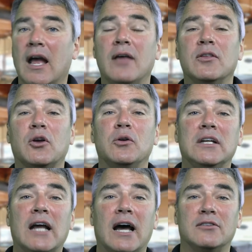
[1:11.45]
and the
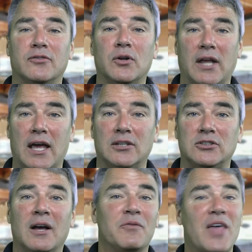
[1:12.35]
cootie dies of old
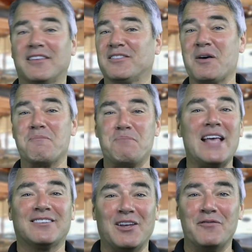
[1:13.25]
age. That's the
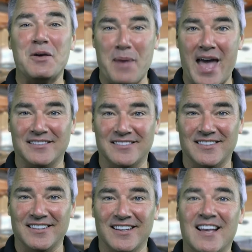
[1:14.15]
best of the best.